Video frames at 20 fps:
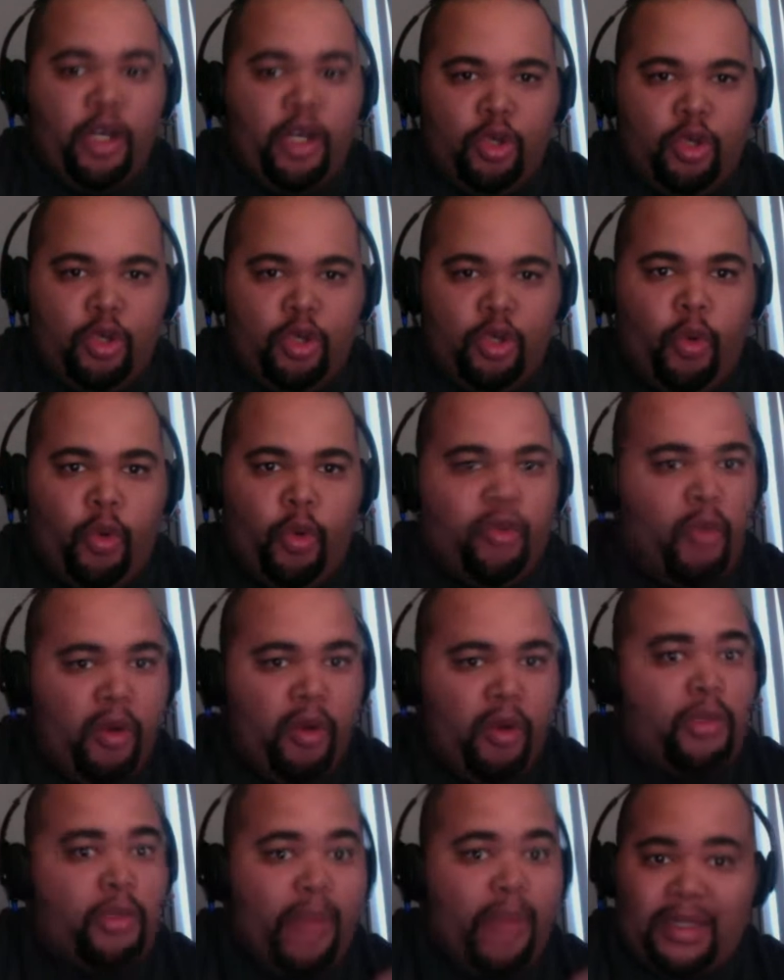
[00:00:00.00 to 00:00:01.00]
real quick. 3
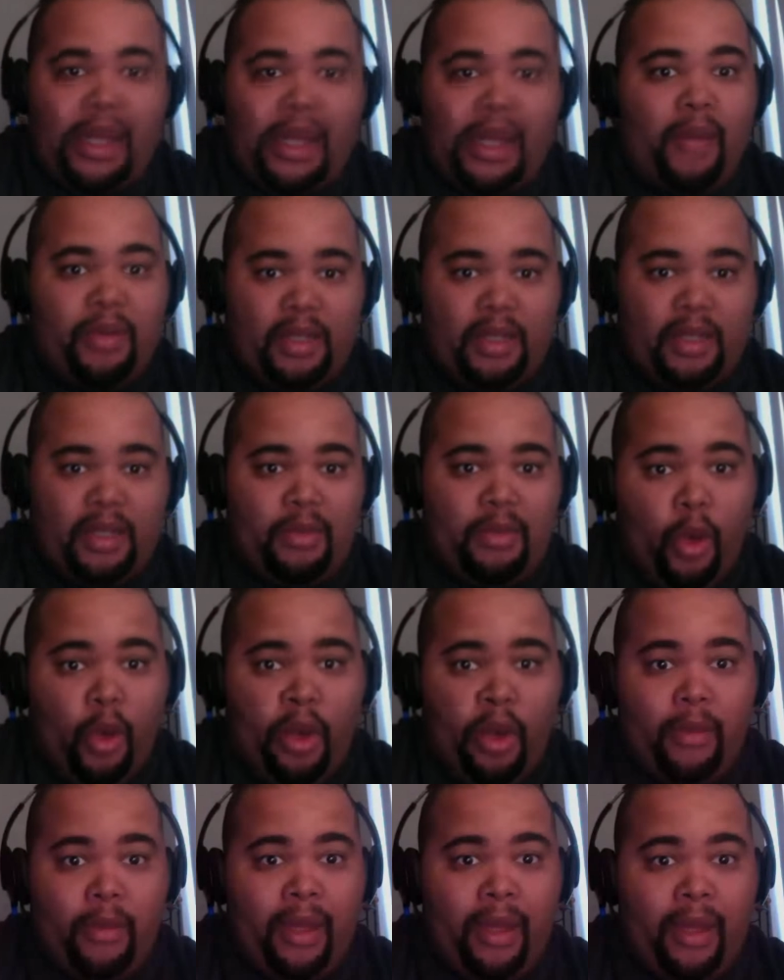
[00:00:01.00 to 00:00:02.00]
winners. The Mets obviously number 1 in
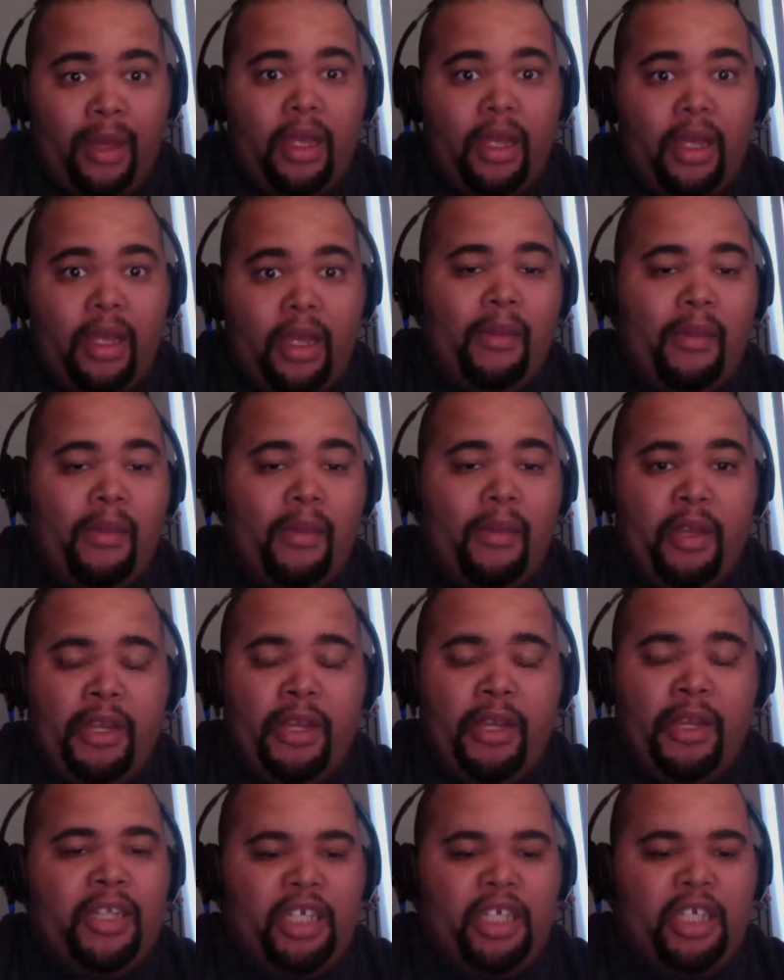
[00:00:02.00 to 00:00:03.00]
my opinion.
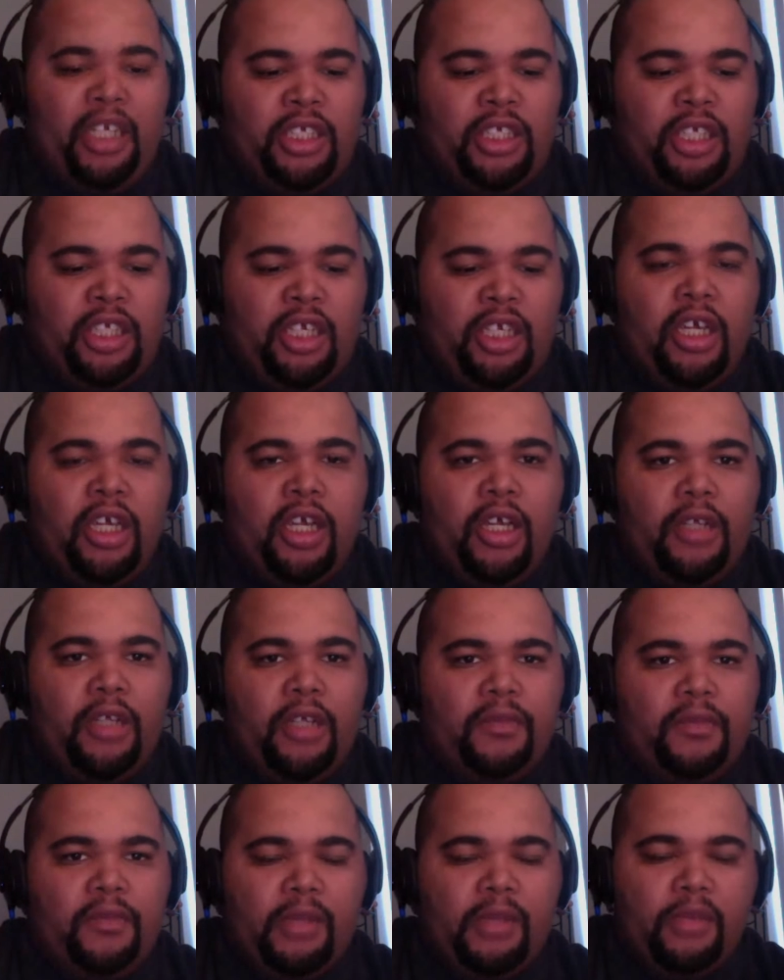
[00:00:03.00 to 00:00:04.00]
Not just the
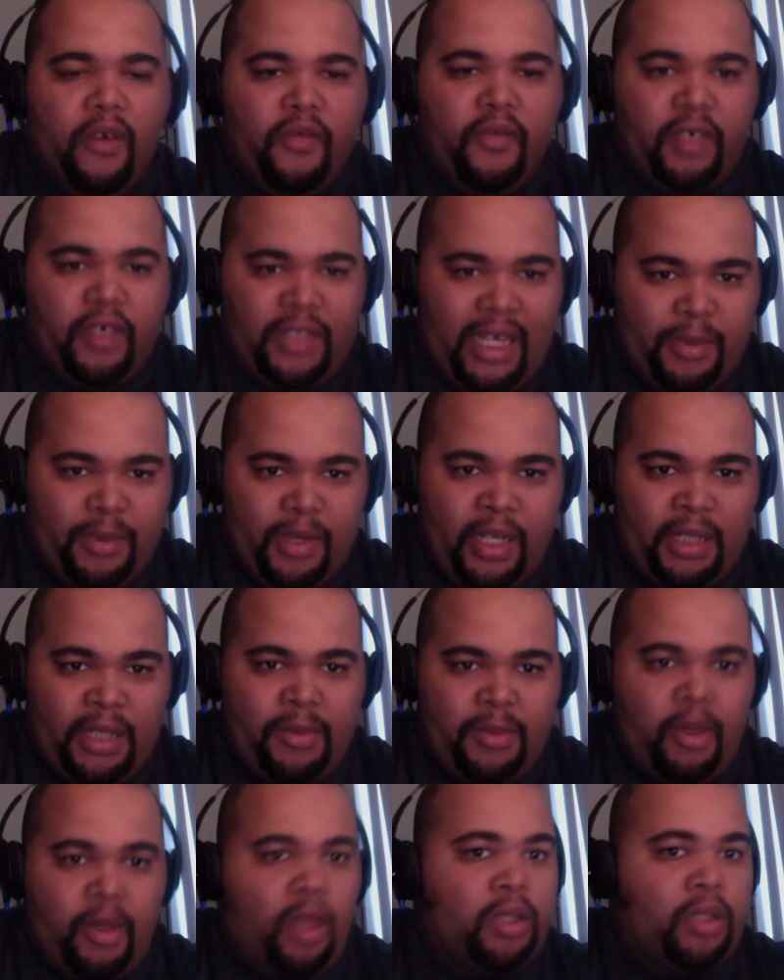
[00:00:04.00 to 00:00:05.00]
move for Cespedes,
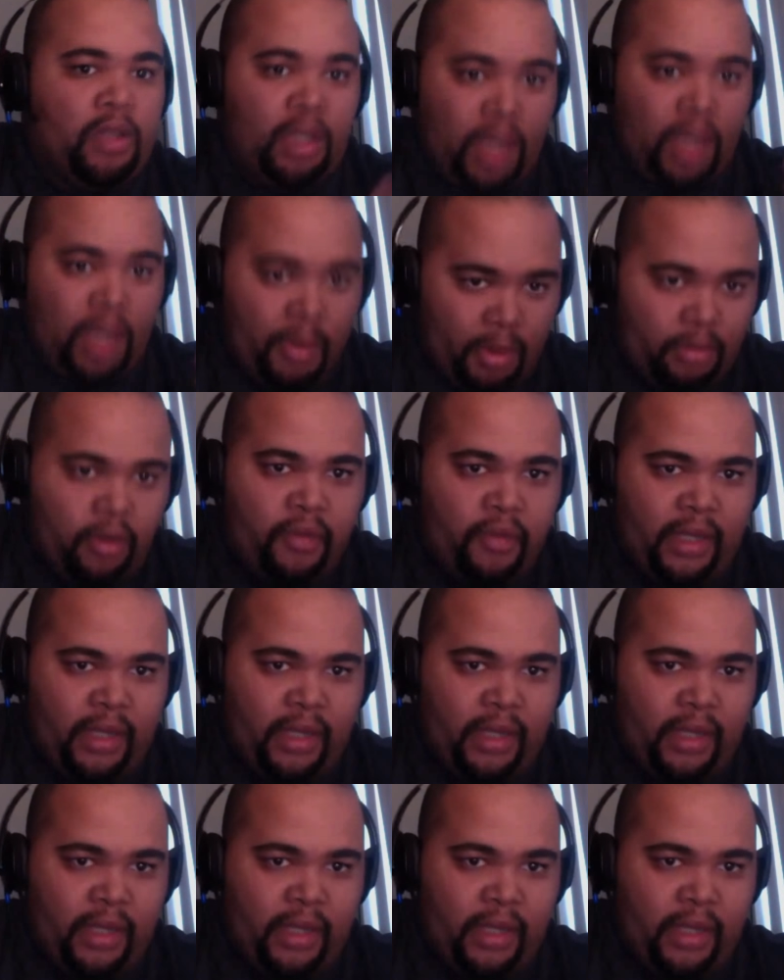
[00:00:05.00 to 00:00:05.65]
but also the Clipper move they